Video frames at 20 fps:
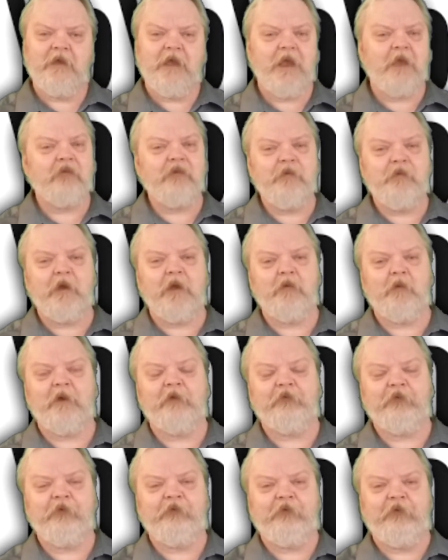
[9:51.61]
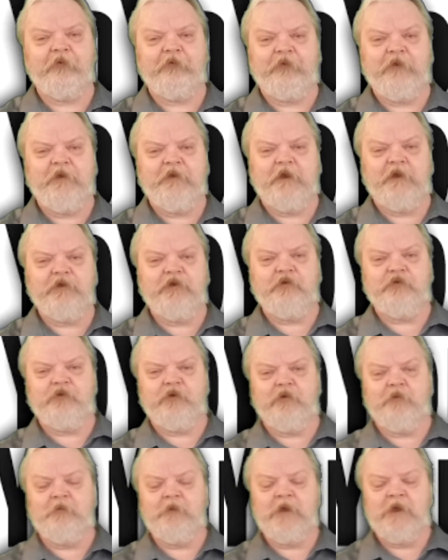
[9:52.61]
Everybody wants to succeed on
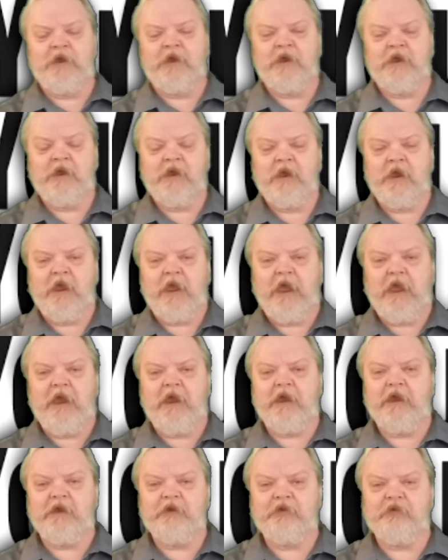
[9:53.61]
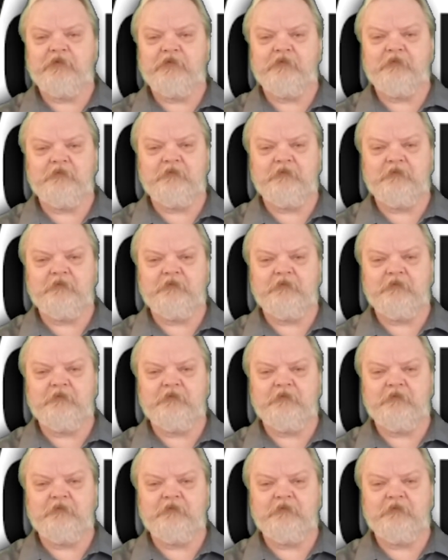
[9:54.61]
YouTube. And